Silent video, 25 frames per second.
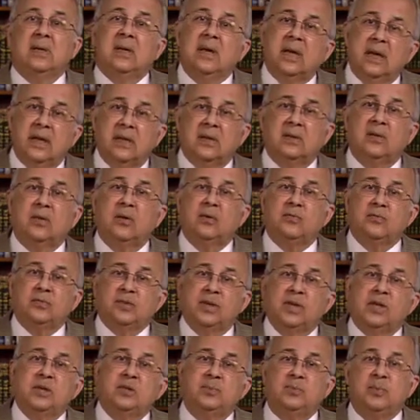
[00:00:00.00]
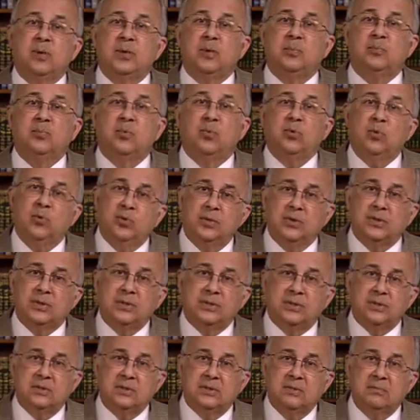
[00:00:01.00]
and of Shakespeare
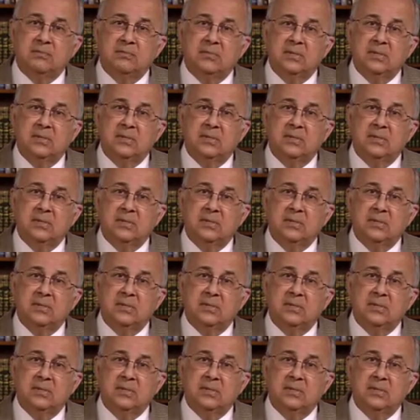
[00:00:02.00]
Polonius.